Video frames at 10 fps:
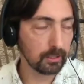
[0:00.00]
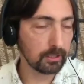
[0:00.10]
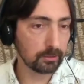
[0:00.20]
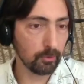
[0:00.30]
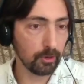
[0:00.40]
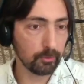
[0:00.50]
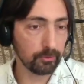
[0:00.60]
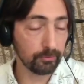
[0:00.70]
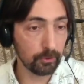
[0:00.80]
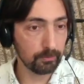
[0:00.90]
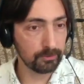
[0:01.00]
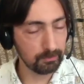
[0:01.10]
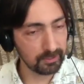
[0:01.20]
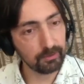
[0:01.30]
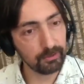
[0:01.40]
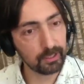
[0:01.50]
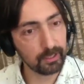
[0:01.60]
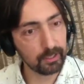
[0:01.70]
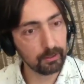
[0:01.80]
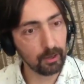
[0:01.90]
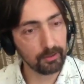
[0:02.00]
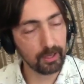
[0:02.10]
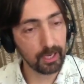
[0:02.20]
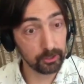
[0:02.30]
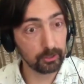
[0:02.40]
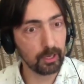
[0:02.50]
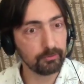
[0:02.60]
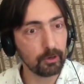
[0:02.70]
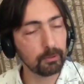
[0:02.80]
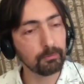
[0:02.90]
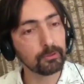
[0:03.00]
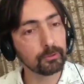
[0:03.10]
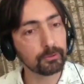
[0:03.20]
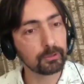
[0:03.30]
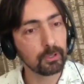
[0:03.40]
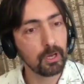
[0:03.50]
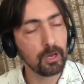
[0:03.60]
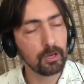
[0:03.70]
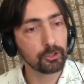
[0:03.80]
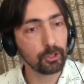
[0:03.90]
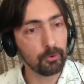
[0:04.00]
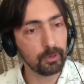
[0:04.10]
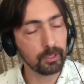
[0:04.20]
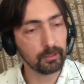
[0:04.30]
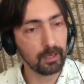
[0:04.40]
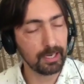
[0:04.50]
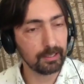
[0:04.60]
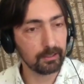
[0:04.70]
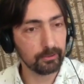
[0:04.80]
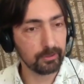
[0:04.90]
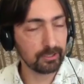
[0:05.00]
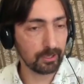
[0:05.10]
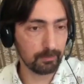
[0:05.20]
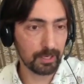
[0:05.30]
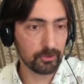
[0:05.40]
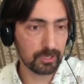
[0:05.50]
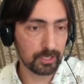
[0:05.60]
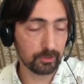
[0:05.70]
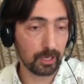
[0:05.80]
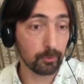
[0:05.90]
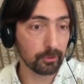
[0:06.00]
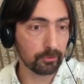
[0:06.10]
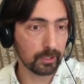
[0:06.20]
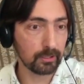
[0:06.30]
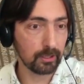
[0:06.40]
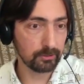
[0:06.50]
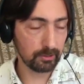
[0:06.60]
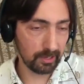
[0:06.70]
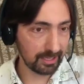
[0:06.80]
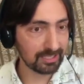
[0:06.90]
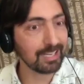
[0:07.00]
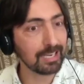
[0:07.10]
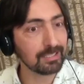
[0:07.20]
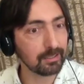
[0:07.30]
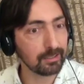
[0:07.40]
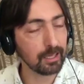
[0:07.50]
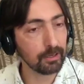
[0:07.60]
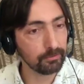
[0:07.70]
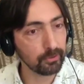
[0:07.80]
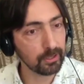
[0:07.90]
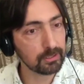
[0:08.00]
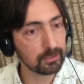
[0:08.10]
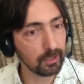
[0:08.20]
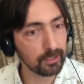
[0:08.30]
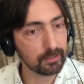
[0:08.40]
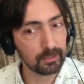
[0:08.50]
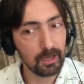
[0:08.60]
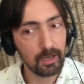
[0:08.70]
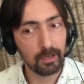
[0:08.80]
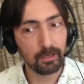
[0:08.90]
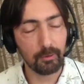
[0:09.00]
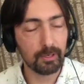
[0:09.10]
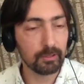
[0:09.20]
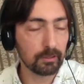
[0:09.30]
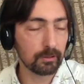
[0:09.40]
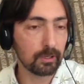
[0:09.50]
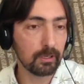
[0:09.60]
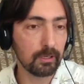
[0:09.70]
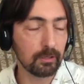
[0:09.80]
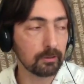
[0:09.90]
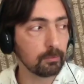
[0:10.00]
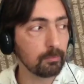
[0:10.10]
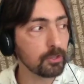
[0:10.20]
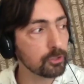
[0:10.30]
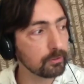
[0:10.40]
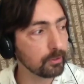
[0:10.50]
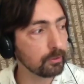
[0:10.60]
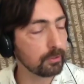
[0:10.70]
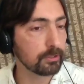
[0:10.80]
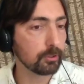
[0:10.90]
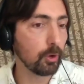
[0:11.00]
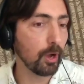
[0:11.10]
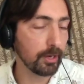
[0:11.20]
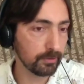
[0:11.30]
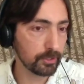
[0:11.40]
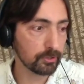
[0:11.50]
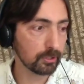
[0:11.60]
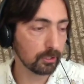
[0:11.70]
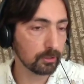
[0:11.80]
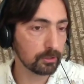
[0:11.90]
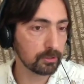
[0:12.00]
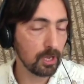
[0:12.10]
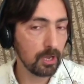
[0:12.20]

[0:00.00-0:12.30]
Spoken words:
did some work with Form specifically, and they actually do have open models showing how these kind of batteries integrate with the grid. So like there's data there for this. And I mean, the mention of Google is kind of interesting because